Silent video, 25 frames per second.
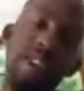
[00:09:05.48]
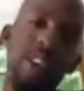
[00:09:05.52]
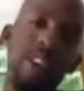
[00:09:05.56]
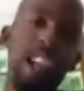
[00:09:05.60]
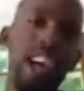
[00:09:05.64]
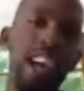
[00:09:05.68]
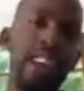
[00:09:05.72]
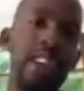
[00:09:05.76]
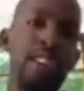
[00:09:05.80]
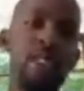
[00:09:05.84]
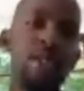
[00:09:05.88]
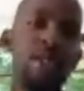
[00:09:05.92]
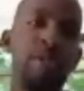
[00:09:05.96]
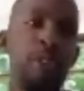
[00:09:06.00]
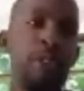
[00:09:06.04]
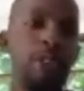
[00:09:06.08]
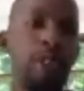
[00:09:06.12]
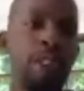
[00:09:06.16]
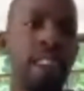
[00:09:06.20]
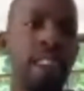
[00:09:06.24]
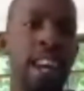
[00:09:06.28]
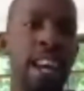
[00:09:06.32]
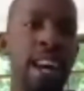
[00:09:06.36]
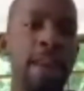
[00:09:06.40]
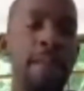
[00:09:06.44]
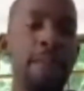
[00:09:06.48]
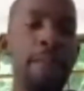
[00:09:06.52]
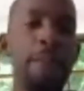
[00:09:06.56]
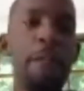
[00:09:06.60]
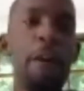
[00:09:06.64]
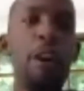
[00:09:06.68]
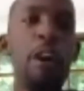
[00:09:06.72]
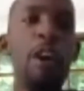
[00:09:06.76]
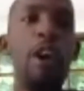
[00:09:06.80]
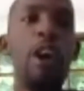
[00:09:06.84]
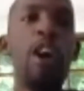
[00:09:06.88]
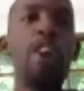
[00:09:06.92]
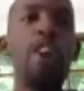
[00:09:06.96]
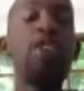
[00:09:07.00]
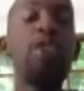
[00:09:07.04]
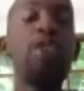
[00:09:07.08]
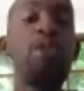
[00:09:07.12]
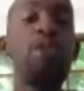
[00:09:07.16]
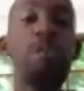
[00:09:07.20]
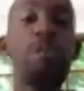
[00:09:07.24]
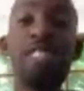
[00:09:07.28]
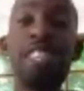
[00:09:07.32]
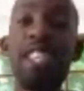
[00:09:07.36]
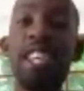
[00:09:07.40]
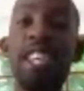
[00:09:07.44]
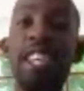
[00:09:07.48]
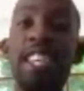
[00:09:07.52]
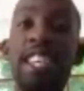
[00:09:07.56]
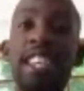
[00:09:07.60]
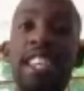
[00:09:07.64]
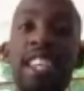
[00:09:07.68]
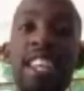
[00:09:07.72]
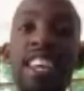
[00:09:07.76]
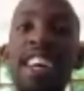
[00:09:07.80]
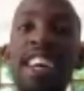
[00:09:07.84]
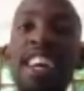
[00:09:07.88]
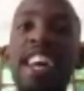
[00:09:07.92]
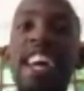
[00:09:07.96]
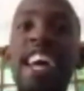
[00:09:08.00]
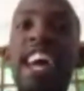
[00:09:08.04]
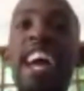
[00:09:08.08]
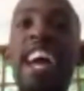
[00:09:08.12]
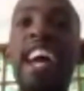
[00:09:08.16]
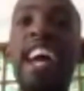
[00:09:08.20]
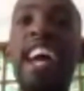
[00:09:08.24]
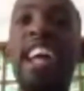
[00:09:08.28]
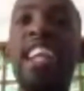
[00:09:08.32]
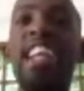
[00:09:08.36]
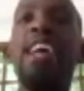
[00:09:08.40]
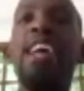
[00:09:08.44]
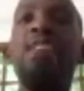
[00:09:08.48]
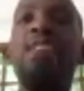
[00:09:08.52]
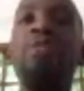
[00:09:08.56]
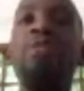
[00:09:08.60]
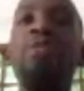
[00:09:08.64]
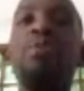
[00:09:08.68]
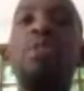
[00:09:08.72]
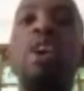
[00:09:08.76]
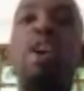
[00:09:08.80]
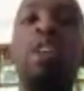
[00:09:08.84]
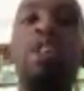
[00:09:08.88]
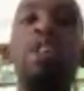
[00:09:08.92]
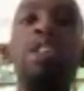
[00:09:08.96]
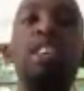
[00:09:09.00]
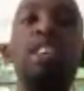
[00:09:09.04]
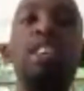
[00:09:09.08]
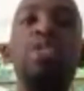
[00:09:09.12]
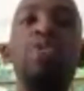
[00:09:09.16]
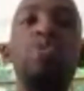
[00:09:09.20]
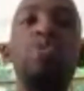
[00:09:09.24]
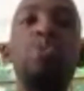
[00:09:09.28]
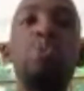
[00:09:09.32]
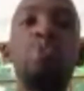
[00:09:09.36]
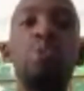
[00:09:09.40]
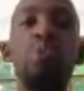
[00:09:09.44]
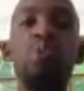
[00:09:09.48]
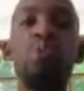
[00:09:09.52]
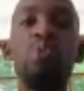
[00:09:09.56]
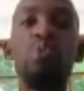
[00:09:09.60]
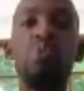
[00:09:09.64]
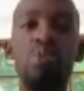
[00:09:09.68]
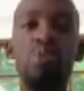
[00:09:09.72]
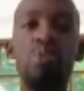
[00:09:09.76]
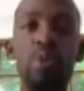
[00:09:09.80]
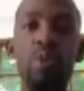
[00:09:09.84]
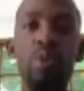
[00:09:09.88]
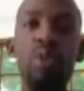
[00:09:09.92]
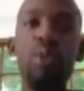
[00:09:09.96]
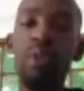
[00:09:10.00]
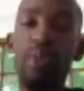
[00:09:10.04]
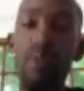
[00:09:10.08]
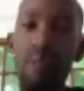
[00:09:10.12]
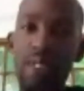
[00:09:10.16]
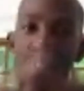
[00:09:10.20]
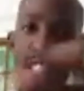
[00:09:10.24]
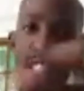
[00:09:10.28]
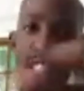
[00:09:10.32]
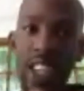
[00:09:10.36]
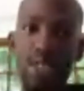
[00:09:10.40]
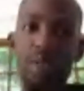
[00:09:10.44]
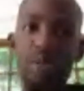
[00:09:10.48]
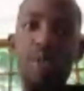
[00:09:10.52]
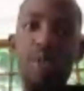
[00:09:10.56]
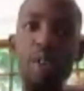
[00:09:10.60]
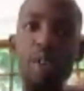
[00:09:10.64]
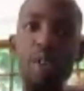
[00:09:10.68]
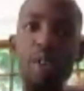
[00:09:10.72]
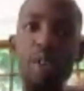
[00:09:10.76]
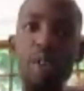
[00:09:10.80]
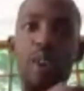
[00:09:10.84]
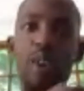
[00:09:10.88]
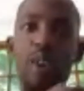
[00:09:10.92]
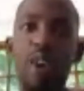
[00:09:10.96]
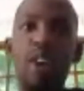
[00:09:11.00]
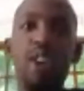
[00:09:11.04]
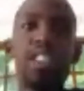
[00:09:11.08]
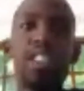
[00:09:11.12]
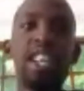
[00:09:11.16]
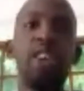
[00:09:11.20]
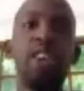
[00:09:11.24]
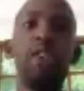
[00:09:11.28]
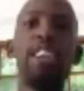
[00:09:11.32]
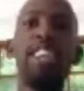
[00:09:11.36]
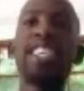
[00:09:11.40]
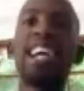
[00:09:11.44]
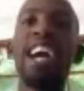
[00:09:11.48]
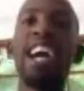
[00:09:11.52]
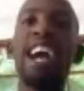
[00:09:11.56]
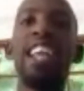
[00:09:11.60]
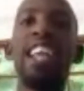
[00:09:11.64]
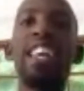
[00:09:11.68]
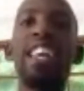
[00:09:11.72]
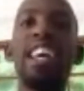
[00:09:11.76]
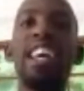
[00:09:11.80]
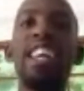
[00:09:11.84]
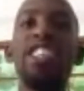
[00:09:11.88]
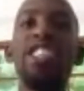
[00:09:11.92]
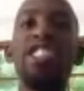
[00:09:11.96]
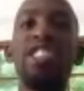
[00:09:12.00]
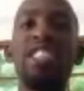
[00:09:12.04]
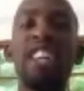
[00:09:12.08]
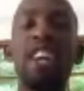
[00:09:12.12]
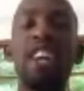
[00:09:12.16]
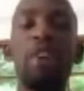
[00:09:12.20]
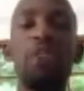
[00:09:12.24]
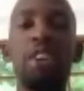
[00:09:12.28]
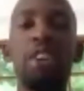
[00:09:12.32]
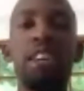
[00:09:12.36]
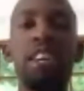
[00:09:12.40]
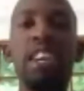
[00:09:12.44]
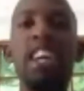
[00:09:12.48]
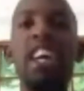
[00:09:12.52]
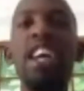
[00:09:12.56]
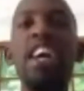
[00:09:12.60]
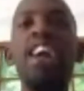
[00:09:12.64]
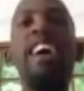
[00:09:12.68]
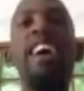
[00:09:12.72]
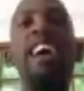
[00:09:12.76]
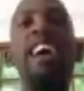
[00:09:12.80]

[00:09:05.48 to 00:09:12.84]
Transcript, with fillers: Orlando, Florida, or Houston, and enroll into this course, aeronautical engineering,